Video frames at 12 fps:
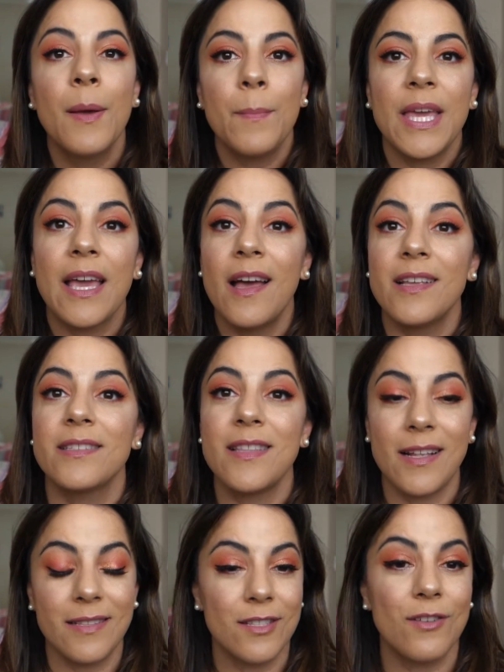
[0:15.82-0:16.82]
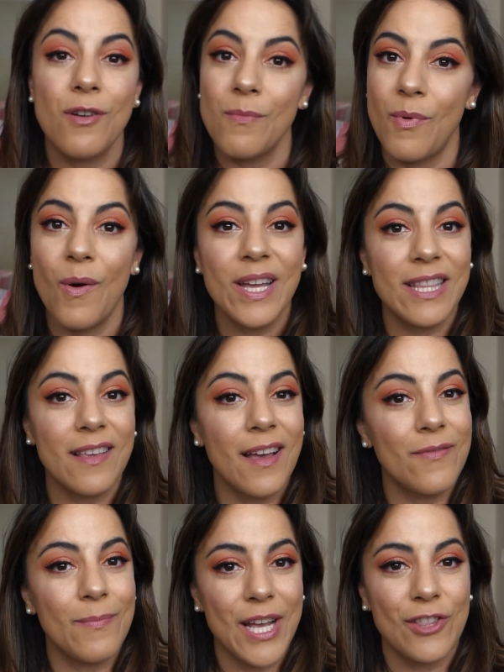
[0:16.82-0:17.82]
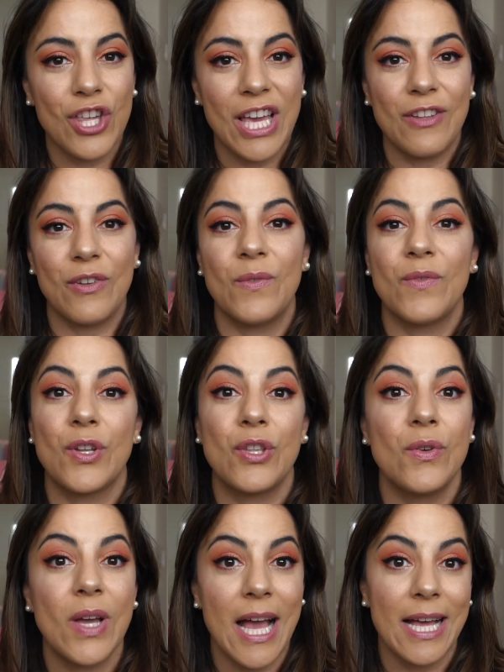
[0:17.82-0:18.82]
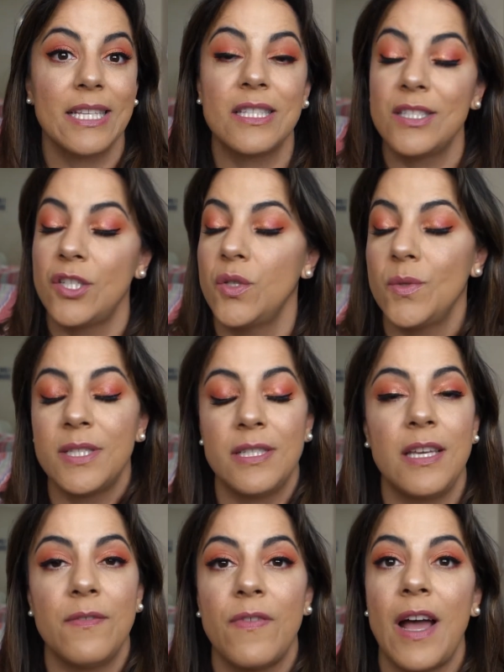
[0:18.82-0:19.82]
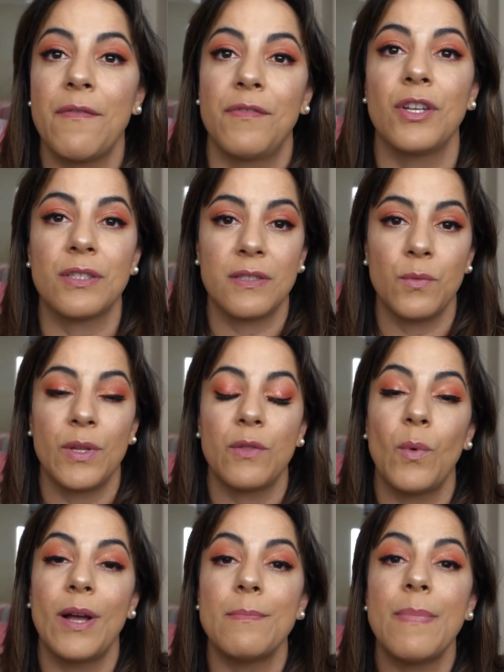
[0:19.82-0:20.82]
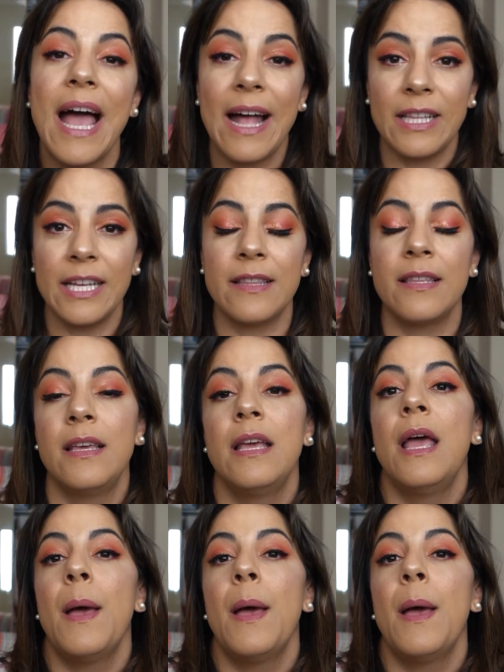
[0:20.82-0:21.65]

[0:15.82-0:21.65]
because that's the whole point of my channel, for you guys to see five looks with one palette,